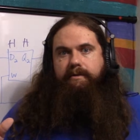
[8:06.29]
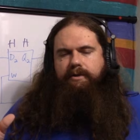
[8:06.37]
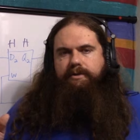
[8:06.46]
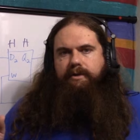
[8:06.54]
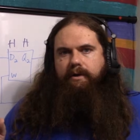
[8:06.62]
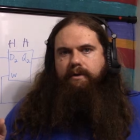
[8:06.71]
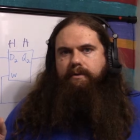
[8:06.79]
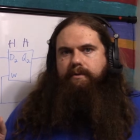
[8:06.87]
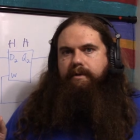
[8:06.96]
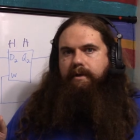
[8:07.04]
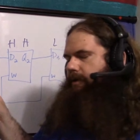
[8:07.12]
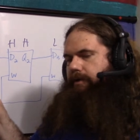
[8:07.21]

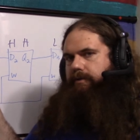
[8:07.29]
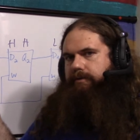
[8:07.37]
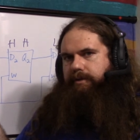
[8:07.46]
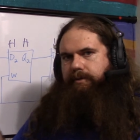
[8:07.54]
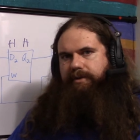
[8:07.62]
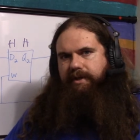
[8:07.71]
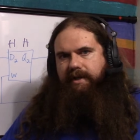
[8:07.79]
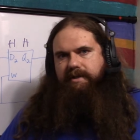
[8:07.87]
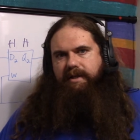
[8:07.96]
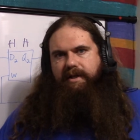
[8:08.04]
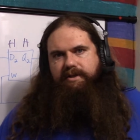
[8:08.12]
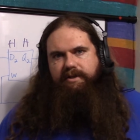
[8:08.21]
So you'll do things
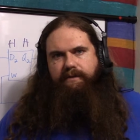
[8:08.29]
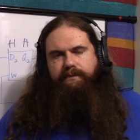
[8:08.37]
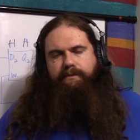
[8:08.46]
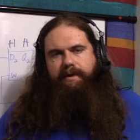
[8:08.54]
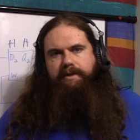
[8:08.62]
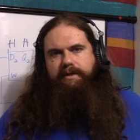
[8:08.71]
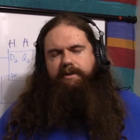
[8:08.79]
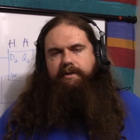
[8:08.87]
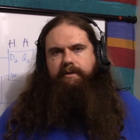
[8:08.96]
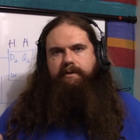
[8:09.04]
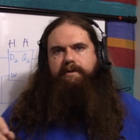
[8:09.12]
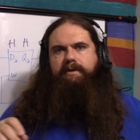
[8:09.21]
like shift
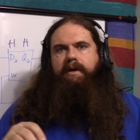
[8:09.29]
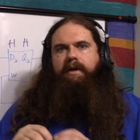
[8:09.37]
registers